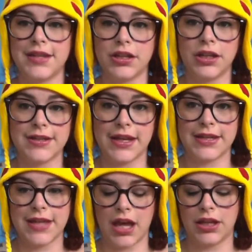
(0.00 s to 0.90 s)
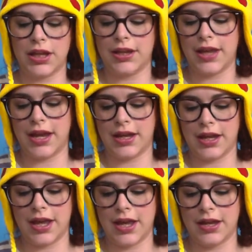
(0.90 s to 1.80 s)
It looks exactly like
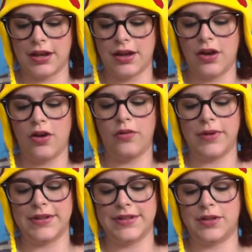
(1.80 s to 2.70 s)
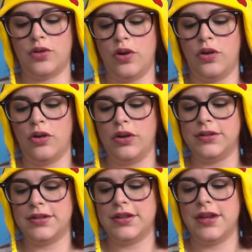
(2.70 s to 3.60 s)
it. Oh, but it's gold.
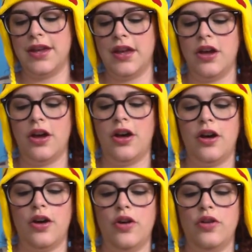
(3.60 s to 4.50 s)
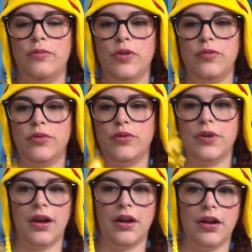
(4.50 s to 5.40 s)
Homer
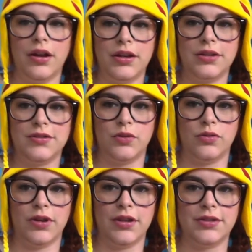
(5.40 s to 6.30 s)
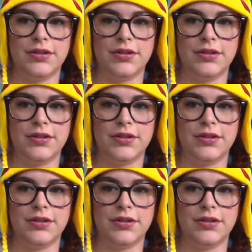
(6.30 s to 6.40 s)
Buddha on a donut.